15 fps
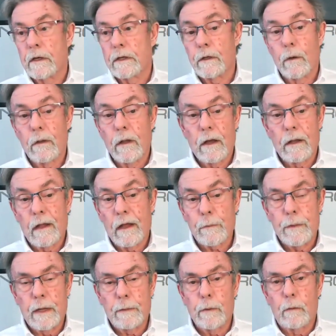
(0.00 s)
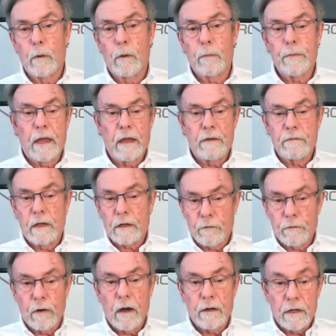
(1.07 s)
I know a lot of people have
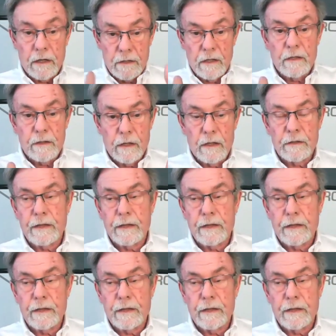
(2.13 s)
like a rod end in,